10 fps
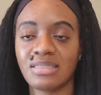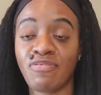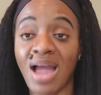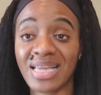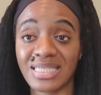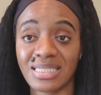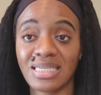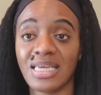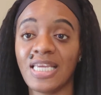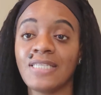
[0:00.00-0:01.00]

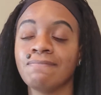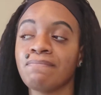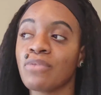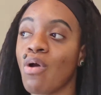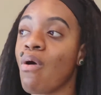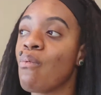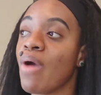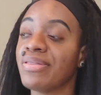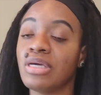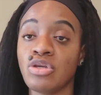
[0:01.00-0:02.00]
vaccine or
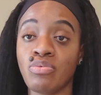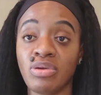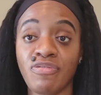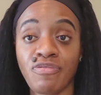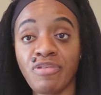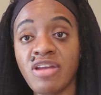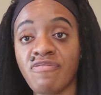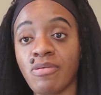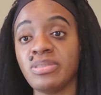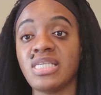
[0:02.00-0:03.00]
whether you refrain
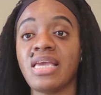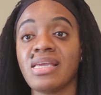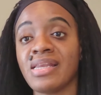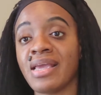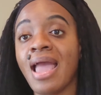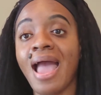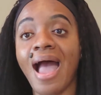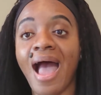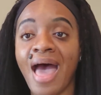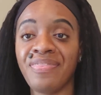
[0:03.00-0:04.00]
from taking it
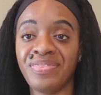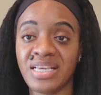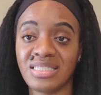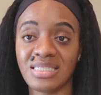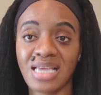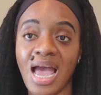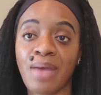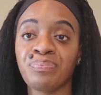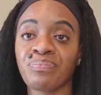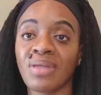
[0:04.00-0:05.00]
at this
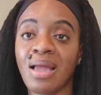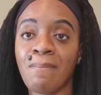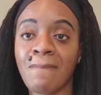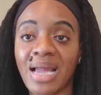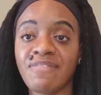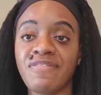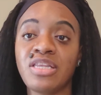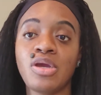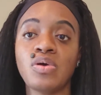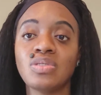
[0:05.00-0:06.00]
time. My
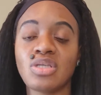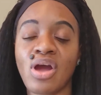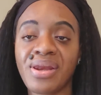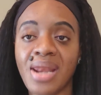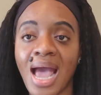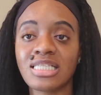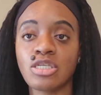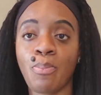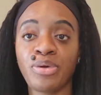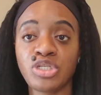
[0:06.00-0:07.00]
videos are not
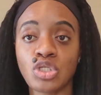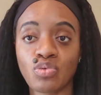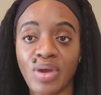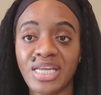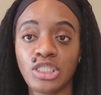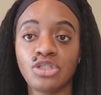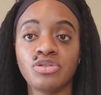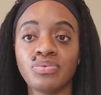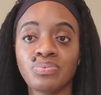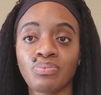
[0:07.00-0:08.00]
to persuade
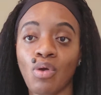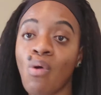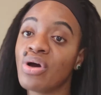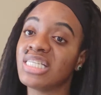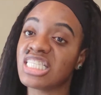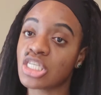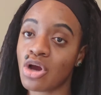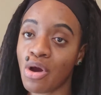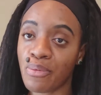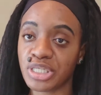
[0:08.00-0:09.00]
you or
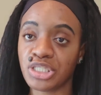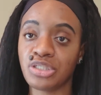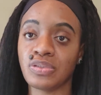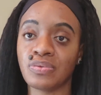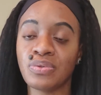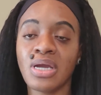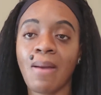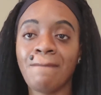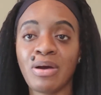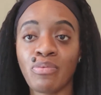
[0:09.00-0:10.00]
discourage you,
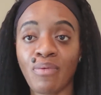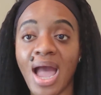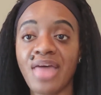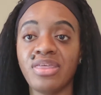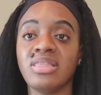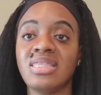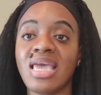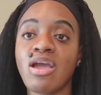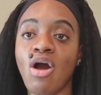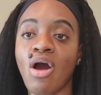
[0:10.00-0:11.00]
but rather
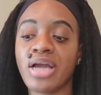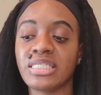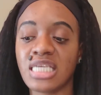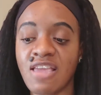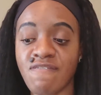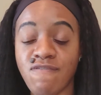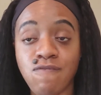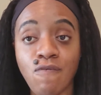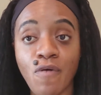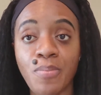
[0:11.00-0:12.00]
they are to
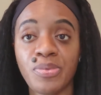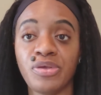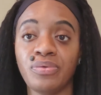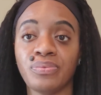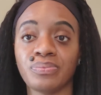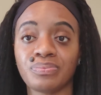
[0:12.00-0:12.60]
inform you